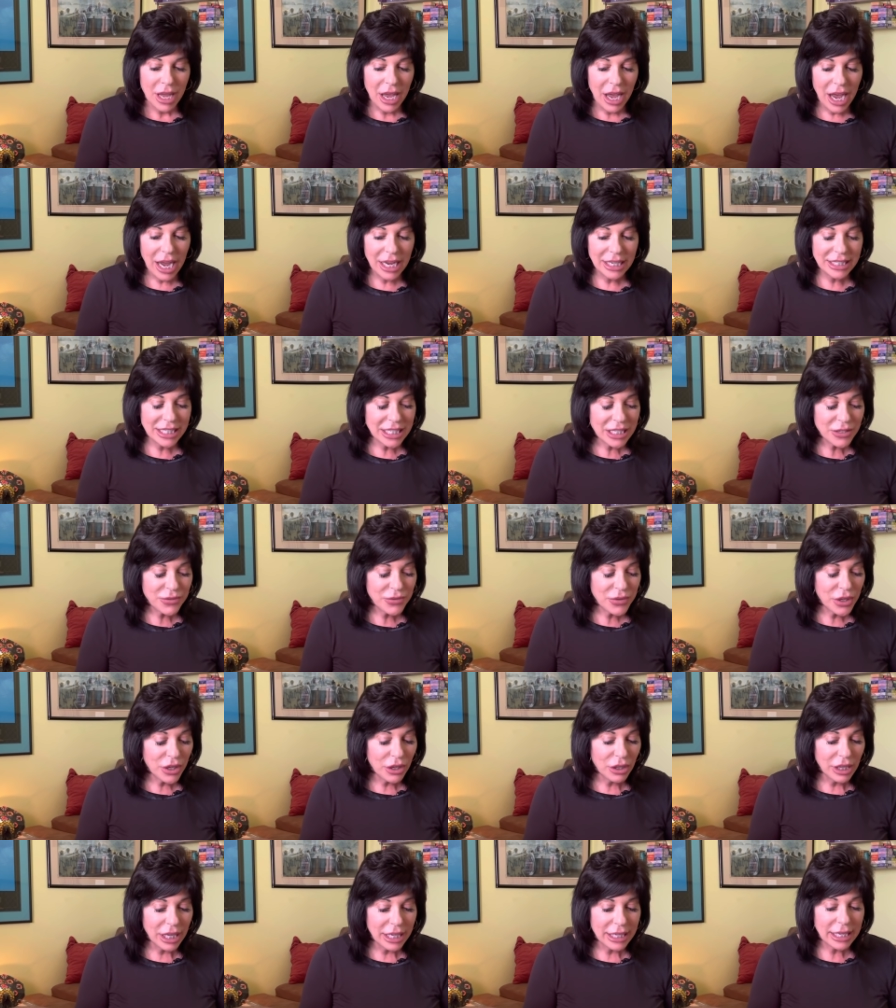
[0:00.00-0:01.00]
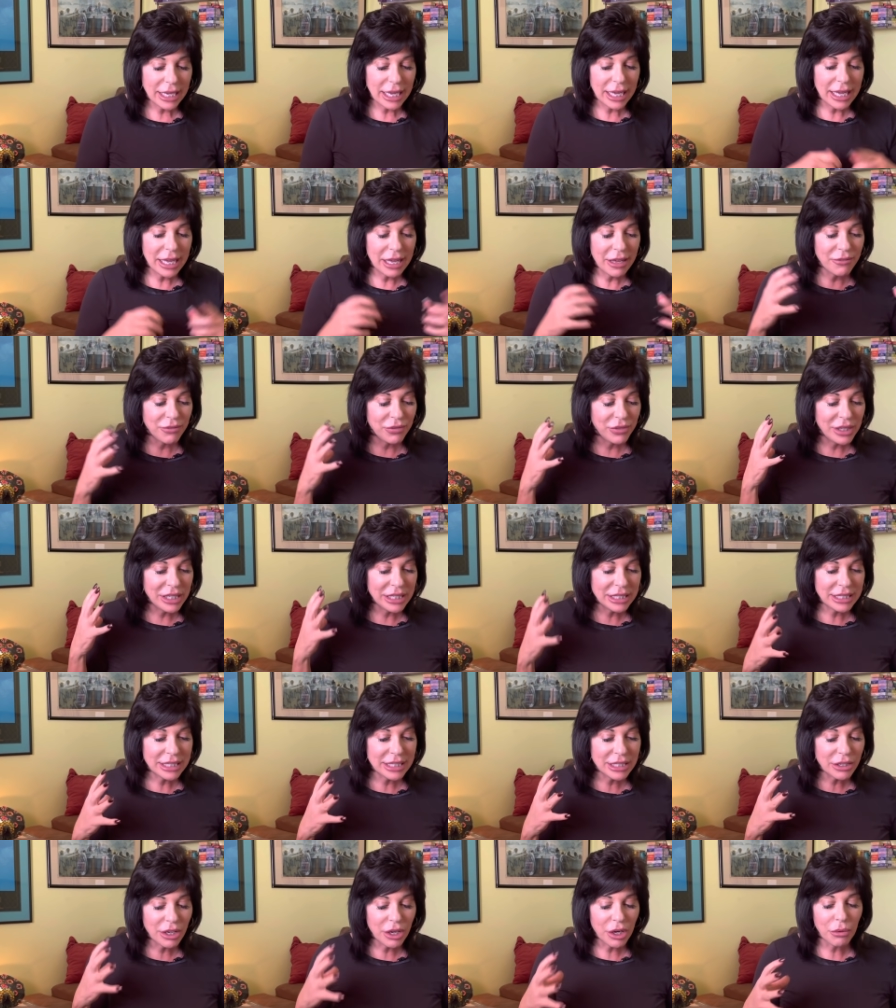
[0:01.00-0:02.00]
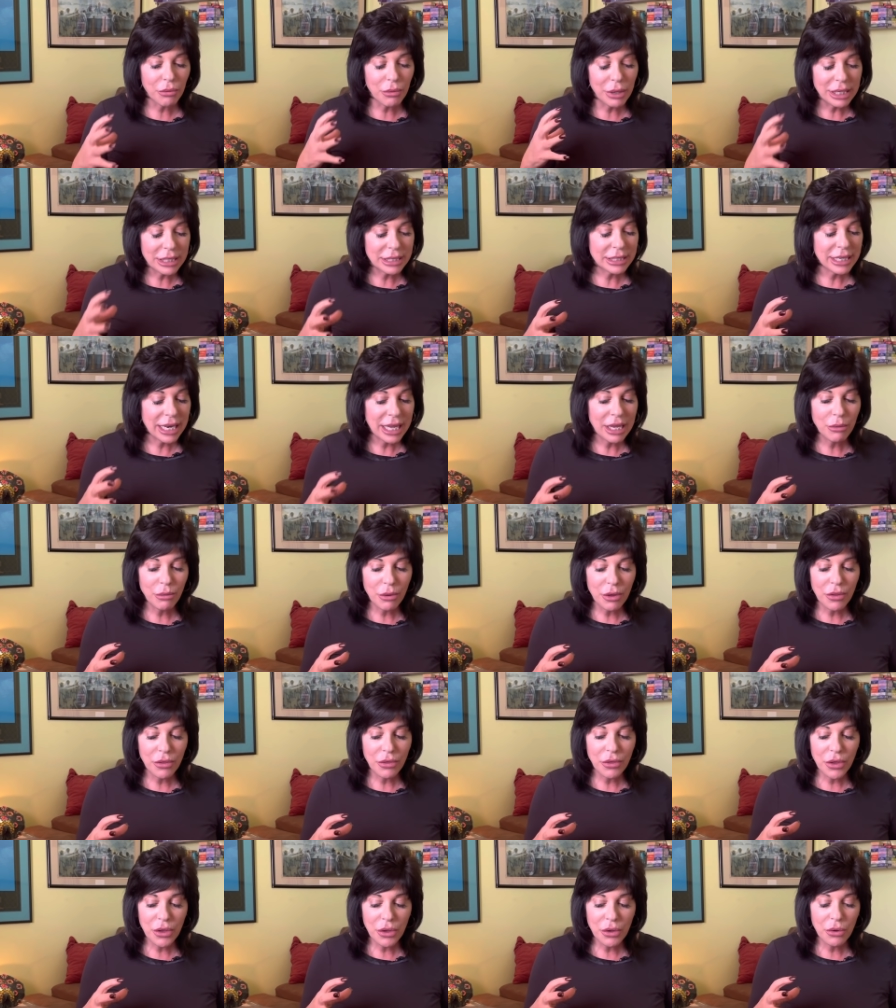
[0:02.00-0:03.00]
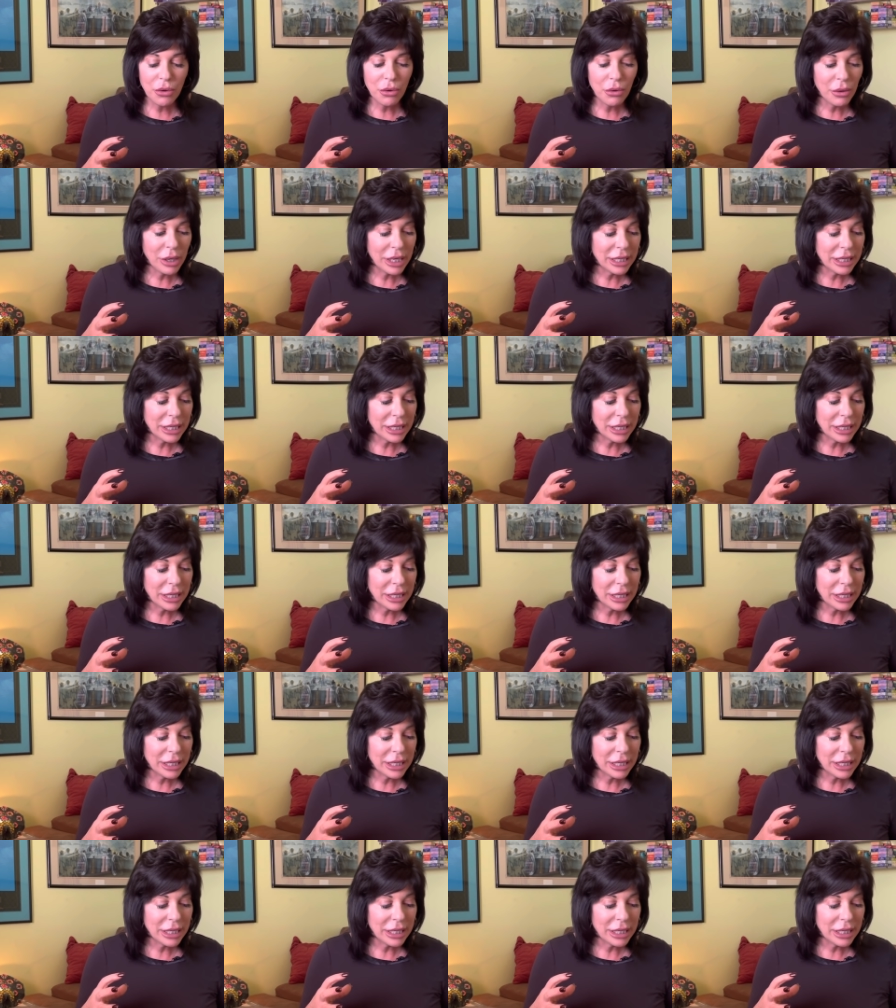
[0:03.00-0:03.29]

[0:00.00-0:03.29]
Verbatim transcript: I just feel like if this is going to resonate with you,